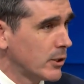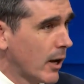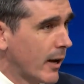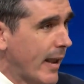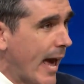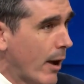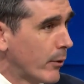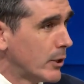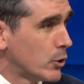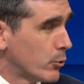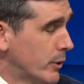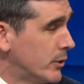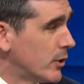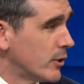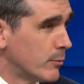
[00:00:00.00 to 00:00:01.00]
on how it
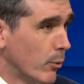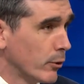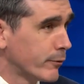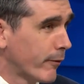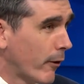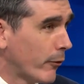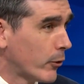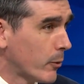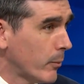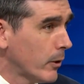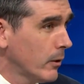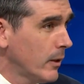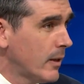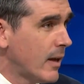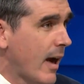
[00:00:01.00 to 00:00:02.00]
treats its most
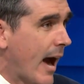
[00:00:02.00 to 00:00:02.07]
vulnerable.